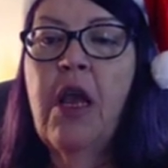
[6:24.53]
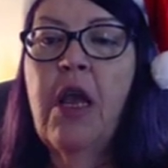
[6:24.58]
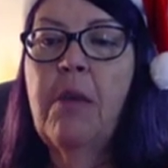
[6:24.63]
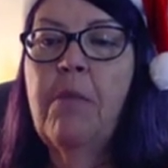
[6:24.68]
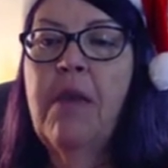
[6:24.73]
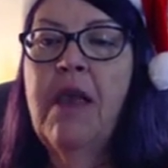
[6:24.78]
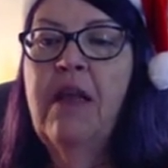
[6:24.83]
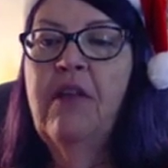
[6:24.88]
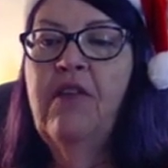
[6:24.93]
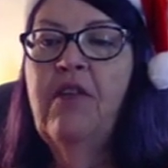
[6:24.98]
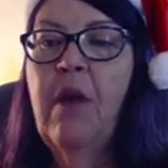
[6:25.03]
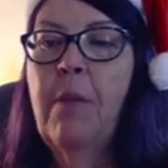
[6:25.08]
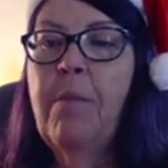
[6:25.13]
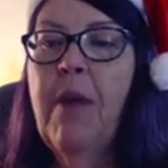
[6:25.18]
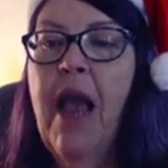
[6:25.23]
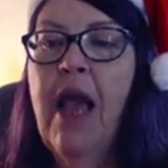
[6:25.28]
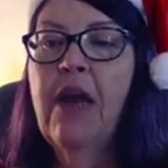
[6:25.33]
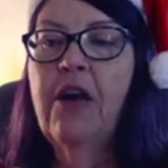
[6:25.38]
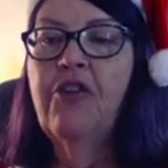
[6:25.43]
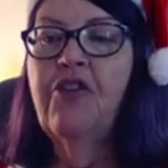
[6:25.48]
It means that
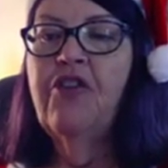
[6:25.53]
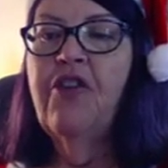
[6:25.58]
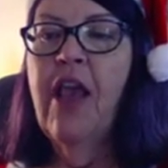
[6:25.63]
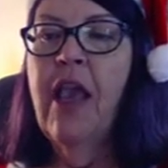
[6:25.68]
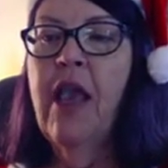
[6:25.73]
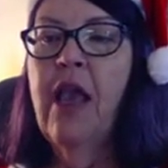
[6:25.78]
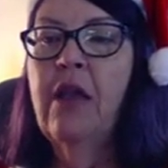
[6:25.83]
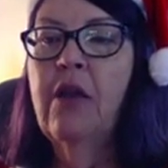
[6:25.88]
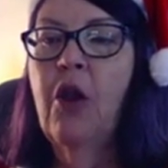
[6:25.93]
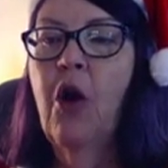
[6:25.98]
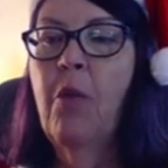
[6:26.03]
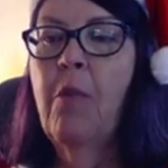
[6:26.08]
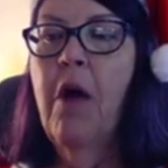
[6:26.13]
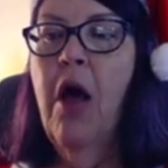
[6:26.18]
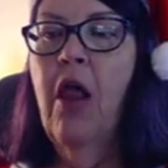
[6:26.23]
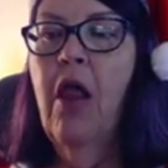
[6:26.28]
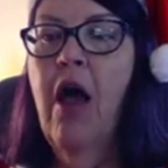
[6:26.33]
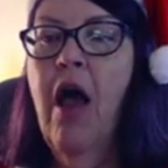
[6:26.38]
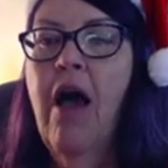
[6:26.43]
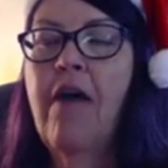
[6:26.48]
buyers can't
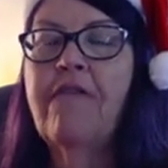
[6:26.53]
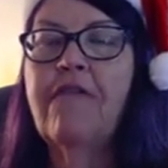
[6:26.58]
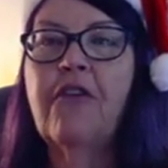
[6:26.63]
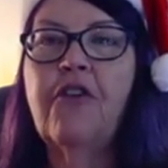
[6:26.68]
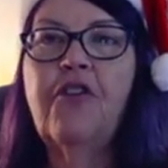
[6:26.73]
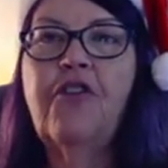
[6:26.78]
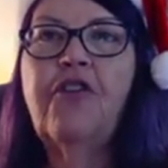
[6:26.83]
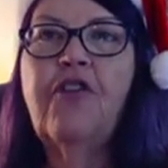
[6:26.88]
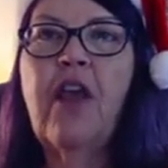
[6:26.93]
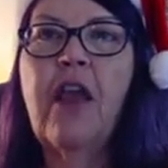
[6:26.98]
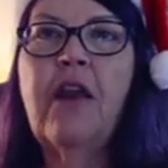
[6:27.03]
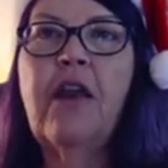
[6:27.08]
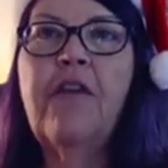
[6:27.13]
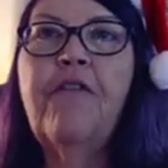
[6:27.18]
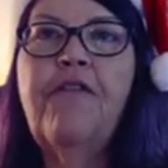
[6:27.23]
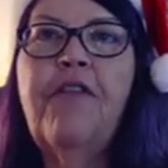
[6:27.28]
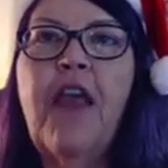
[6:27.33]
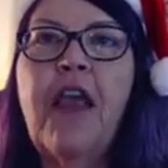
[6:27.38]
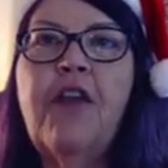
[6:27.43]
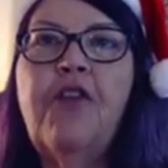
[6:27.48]
lowball offers, and
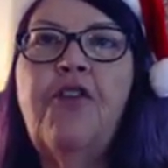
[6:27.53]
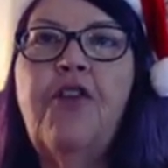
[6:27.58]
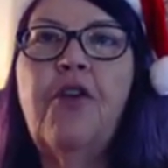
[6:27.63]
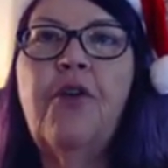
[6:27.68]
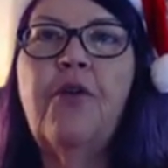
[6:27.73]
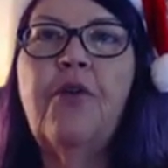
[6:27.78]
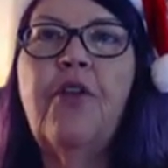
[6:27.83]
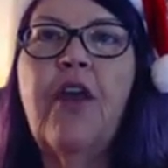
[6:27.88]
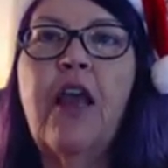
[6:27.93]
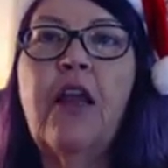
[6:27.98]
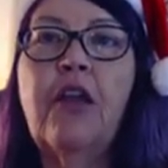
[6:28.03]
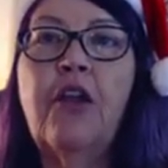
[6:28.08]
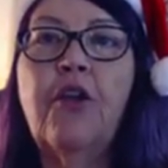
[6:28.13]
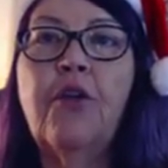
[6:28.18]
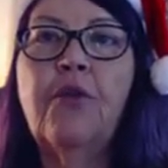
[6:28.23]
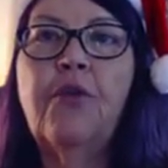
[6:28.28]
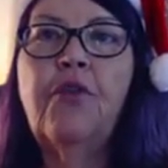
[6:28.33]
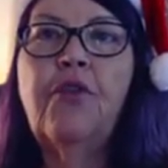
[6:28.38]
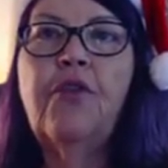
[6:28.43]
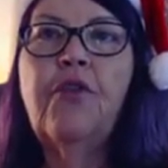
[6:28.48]
if they do, they
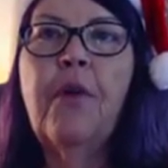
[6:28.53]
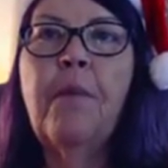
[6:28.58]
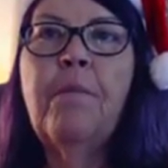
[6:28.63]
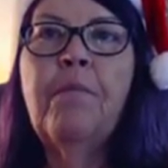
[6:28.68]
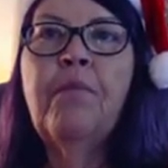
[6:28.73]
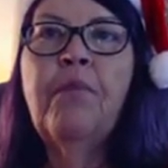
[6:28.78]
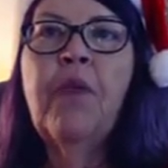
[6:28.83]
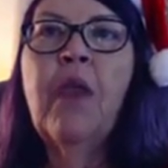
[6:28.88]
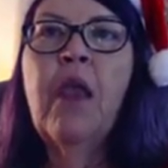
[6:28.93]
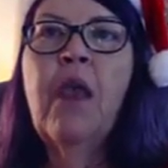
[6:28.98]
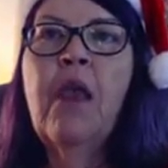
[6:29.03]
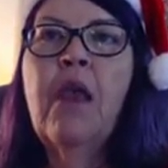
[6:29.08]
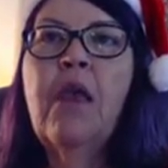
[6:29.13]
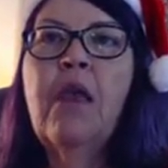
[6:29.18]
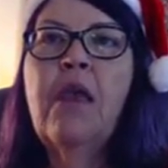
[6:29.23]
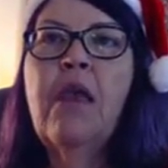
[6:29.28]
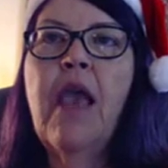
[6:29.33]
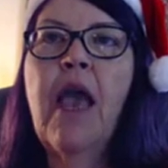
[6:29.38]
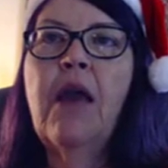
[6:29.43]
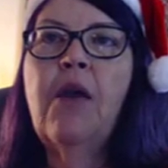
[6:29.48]
lose.
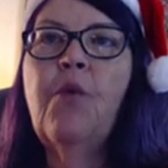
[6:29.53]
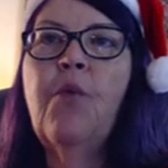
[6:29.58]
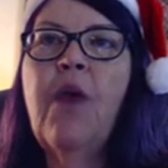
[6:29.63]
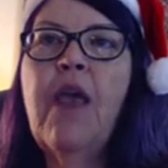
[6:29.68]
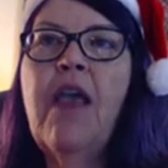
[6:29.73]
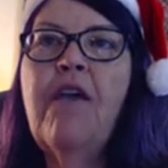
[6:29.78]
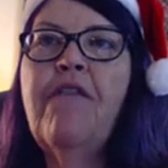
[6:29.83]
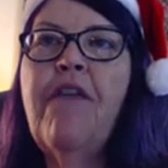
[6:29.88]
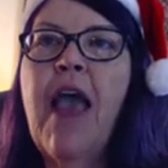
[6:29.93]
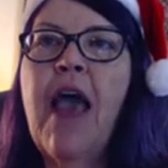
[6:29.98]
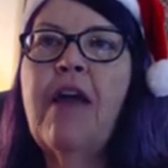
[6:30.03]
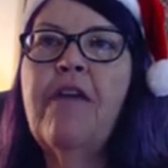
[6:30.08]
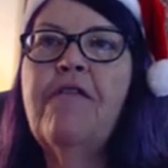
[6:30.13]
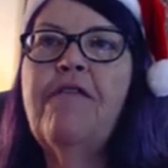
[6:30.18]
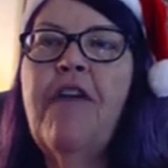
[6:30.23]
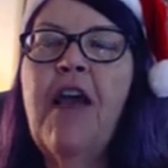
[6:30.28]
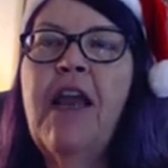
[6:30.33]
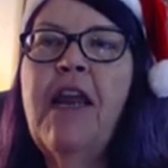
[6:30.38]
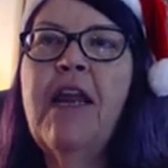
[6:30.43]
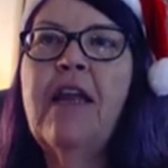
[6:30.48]
Yet we have had a
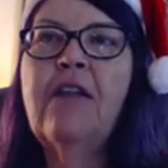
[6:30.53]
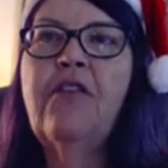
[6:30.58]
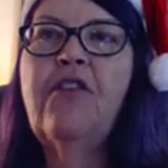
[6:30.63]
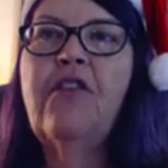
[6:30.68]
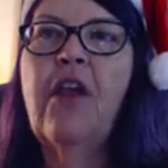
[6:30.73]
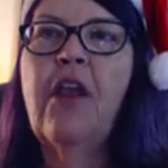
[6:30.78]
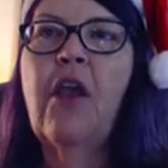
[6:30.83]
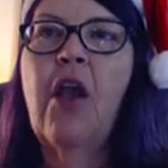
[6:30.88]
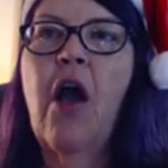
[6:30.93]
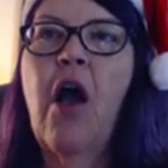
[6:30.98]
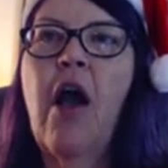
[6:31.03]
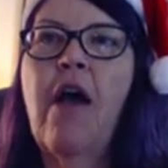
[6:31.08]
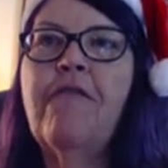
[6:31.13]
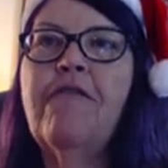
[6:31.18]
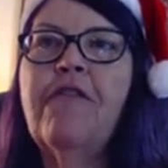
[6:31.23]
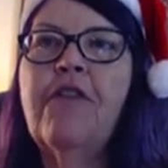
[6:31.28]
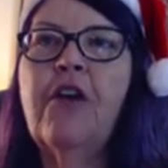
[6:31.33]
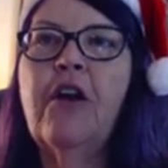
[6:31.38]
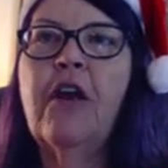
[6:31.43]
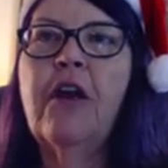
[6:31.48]
financing
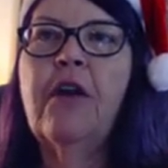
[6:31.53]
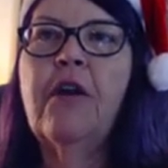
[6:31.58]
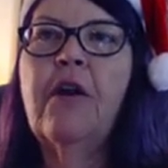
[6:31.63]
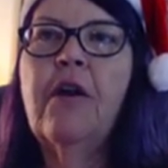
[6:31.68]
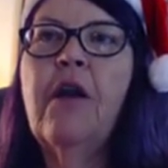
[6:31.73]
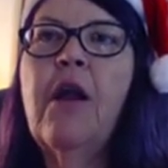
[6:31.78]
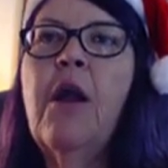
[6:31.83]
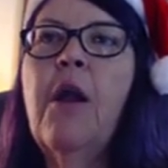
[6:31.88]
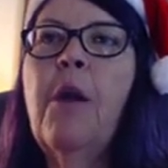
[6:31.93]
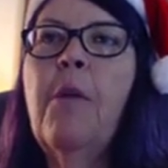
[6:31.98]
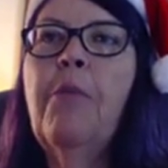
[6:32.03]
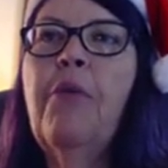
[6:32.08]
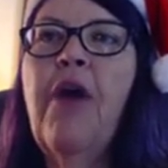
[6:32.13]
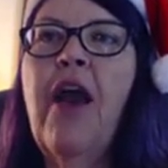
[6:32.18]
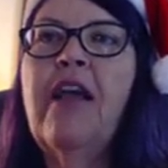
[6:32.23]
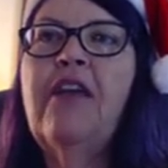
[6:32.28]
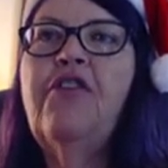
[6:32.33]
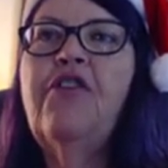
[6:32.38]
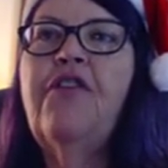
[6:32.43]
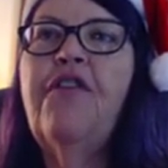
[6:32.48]
offer
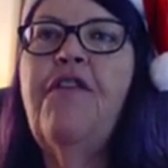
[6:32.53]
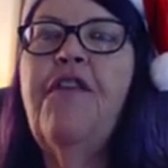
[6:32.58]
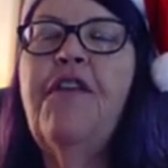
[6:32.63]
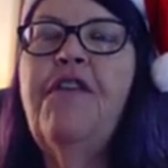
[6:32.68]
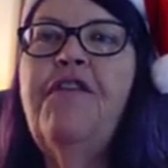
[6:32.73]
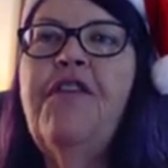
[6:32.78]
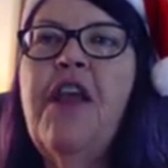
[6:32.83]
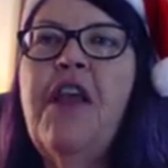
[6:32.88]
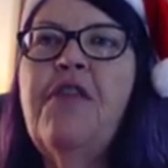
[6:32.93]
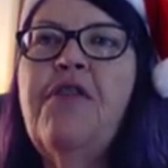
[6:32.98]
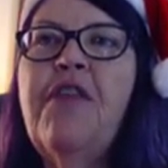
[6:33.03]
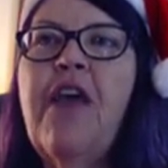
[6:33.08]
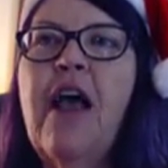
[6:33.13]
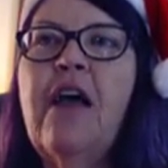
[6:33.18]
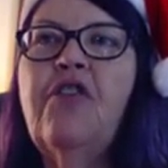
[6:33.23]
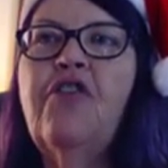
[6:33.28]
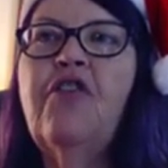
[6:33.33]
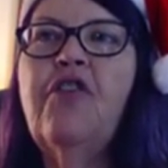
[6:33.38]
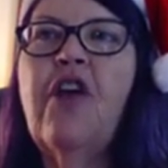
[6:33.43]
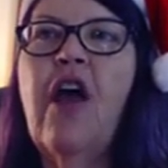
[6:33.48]
priced
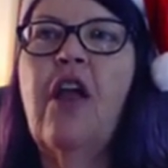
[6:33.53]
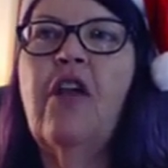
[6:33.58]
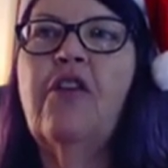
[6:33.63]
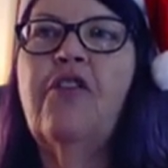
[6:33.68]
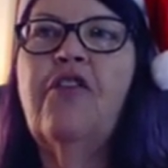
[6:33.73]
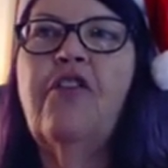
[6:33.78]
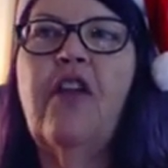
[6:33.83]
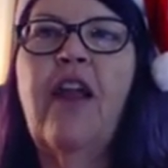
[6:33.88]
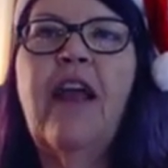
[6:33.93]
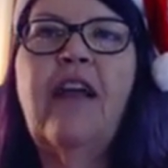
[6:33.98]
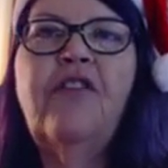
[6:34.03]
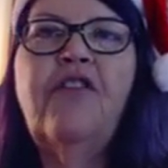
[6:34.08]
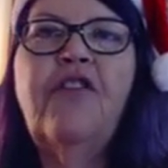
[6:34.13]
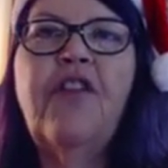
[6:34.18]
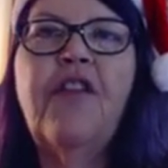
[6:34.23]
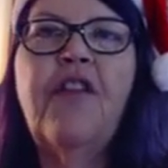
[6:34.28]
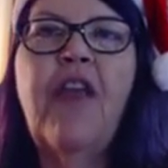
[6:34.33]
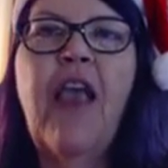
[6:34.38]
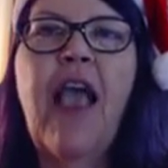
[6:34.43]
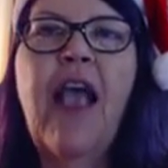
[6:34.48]
$15,000 less
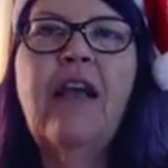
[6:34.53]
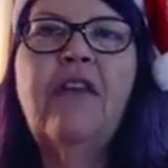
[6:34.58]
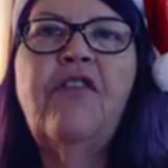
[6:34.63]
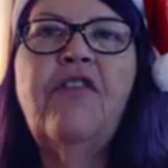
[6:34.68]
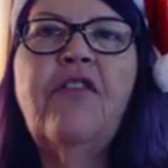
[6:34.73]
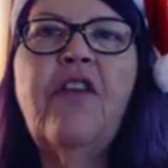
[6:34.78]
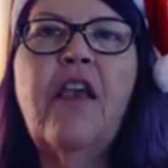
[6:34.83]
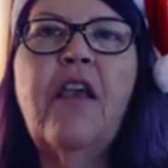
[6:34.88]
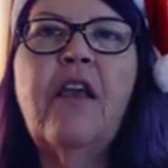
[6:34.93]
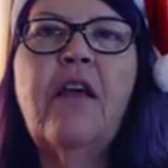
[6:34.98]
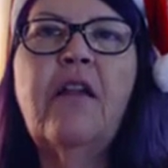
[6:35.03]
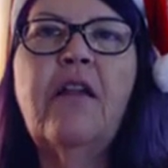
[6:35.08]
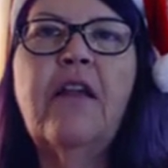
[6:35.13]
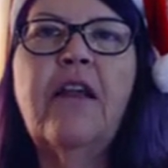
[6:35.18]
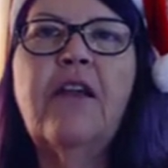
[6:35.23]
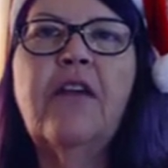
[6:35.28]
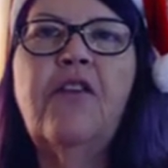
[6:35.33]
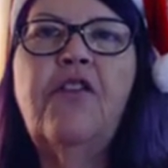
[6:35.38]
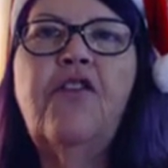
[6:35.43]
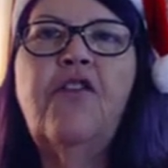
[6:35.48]
than the asking
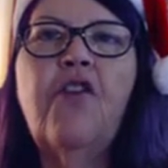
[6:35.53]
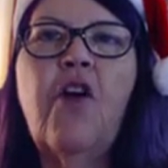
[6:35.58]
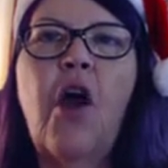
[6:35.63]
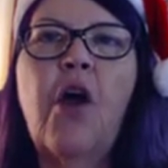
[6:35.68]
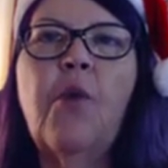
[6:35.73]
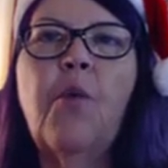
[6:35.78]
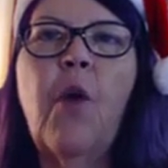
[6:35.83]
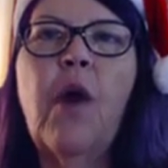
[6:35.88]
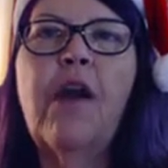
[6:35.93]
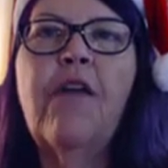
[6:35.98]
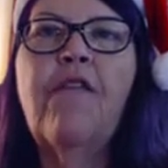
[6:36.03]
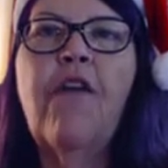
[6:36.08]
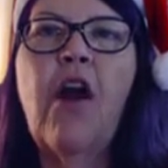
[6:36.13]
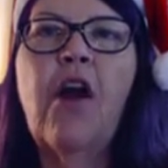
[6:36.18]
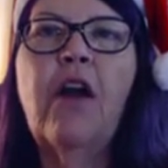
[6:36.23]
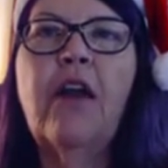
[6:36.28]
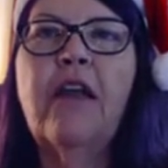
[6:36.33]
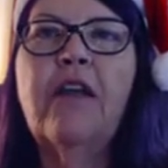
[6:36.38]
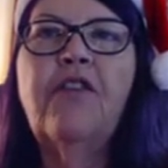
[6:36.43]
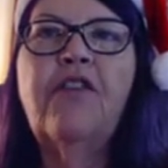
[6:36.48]
list on one of
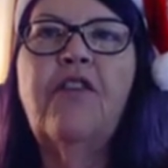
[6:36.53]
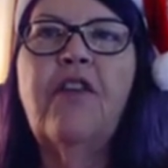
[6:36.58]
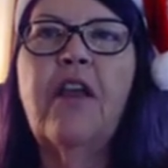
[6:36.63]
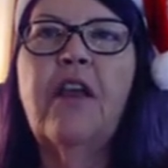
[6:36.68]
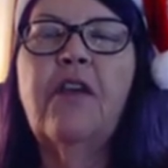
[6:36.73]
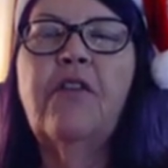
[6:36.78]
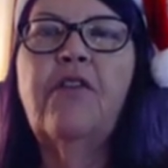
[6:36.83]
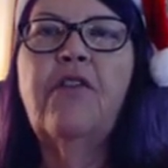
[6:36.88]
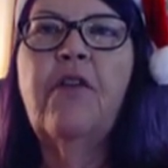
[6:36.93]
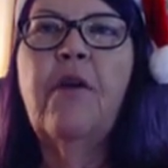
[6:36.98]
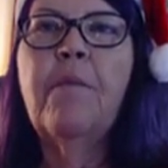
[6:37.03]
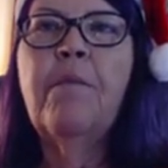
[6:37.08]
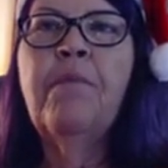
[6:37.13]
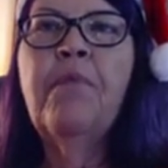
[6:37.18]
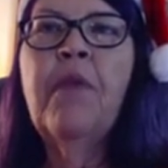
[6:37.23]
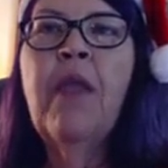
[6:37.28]
our listings.